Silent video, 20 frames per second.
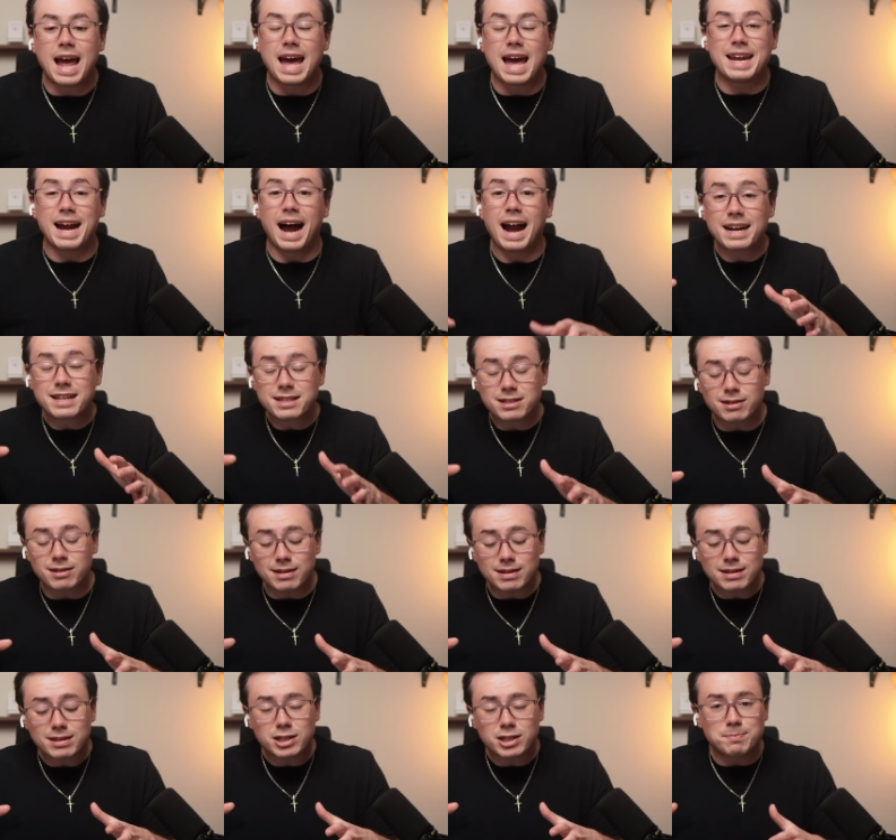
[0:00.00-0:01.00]
And
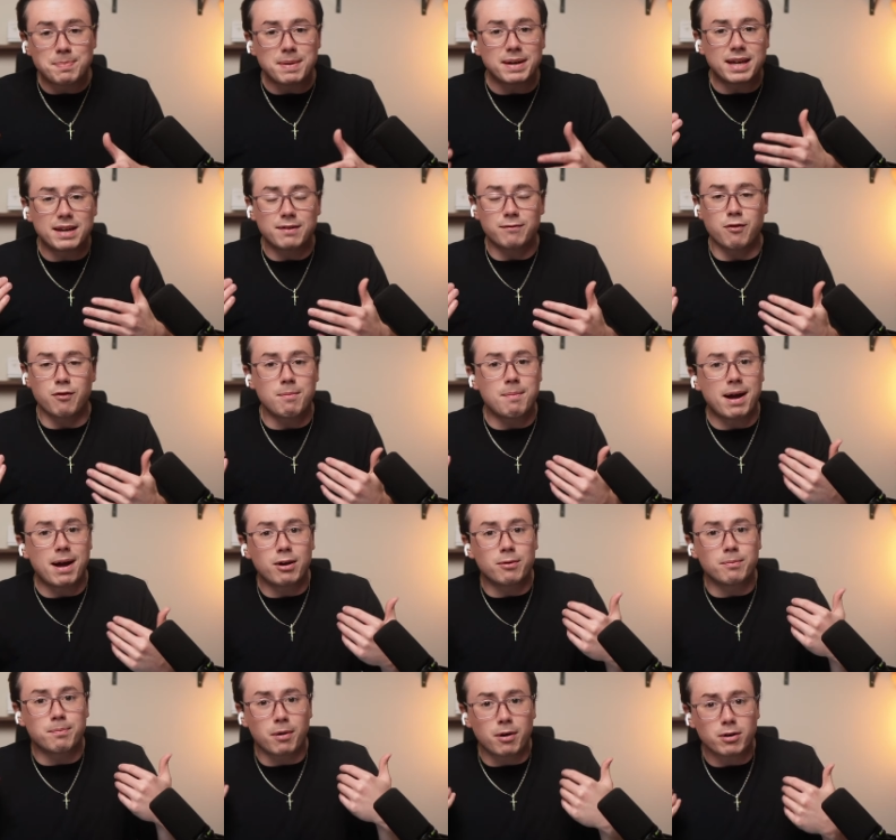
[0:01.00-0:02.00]
honestly, speaking from my
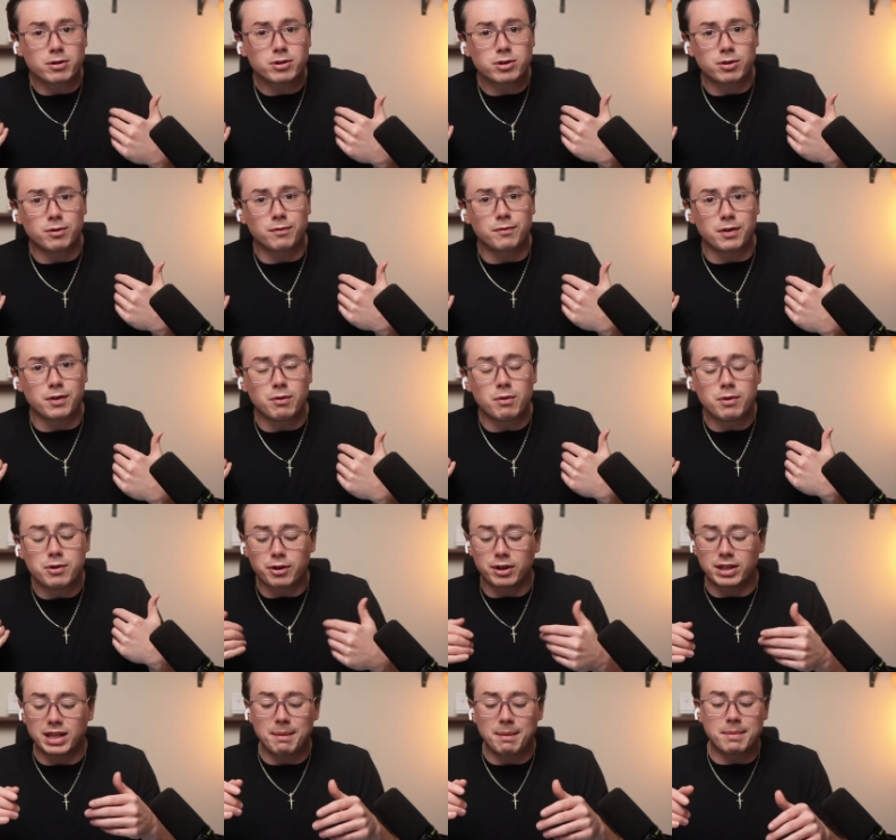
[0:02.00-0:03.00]
own personal view, and you
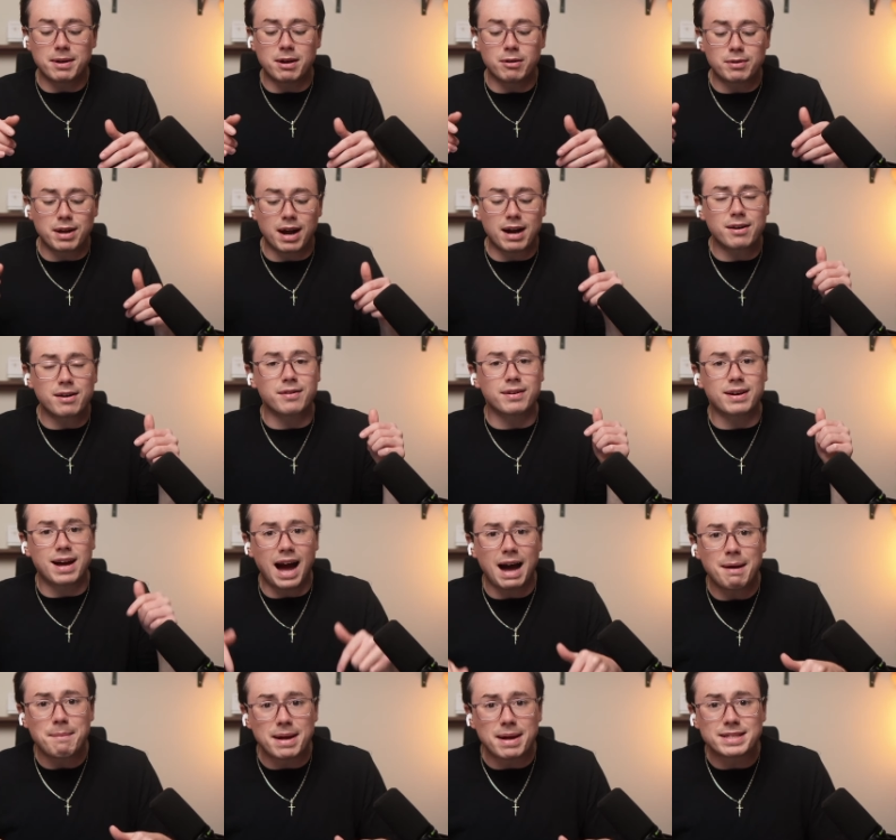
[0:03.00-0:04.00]
can let me know down in the
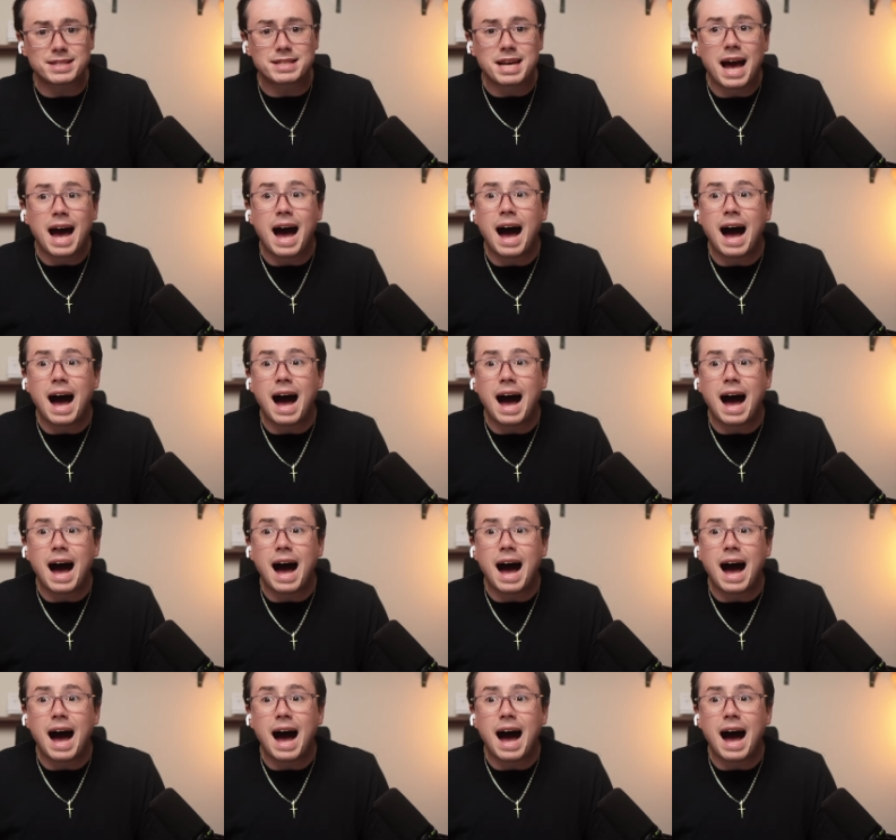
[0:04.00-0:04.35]
comments,